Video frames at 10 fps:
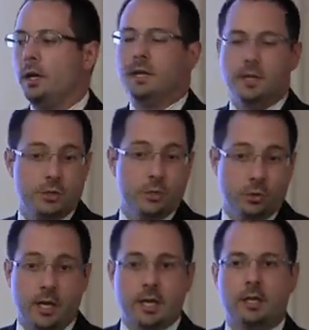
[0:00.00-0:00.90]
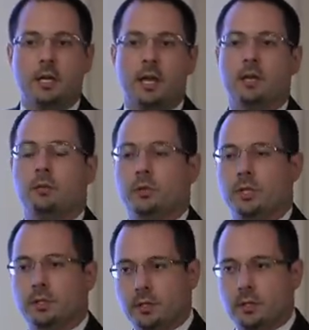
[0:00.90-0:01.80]
get the training, and
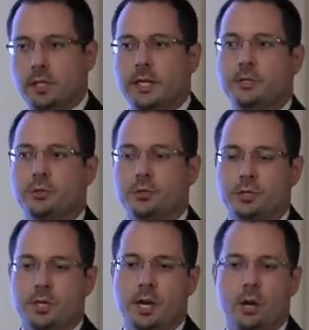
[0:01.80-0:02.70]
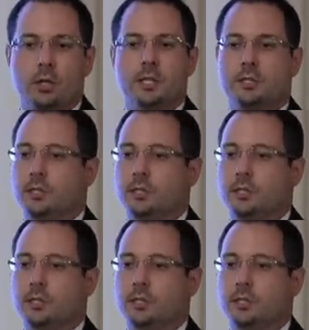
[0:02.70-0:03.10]
with the lasers and Aerolase,